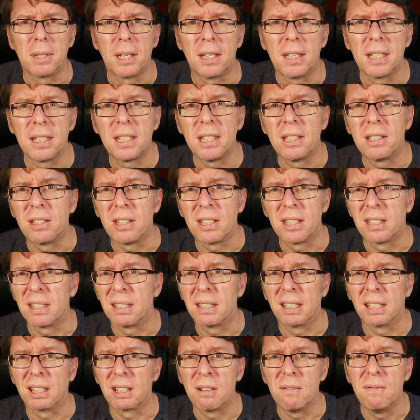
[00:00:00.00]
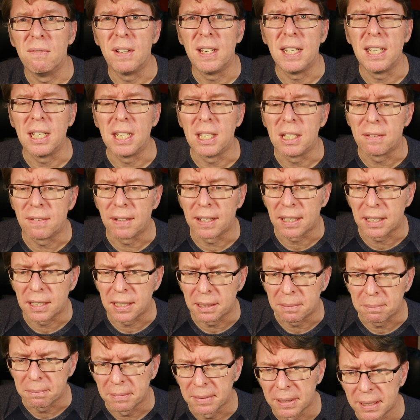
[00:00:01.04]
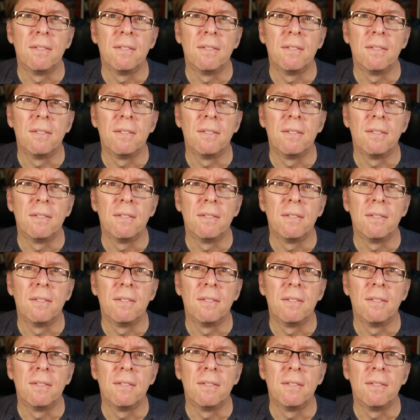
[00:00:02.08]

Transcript: So this is just a convenience factor.